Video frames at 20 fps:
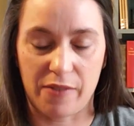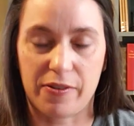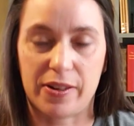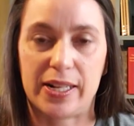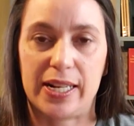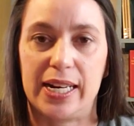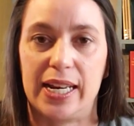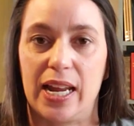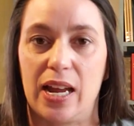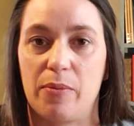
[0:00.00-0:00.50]

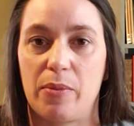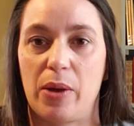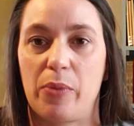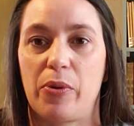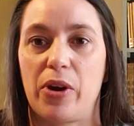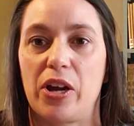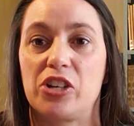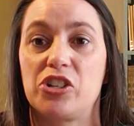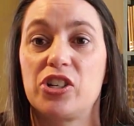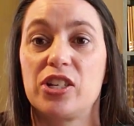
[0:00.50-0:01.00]
cleaning out my
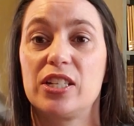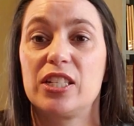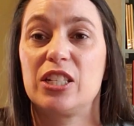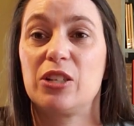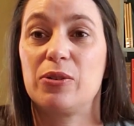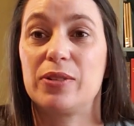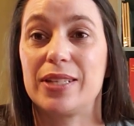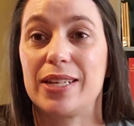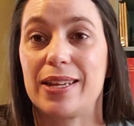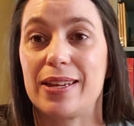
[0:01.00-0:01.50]
brushes
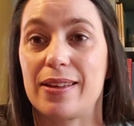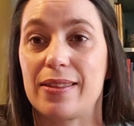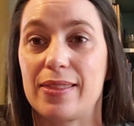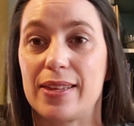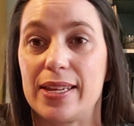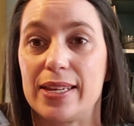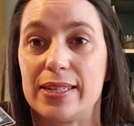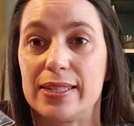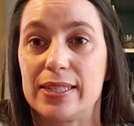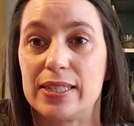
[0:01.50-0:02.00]
using
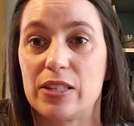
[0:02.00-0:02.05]
these.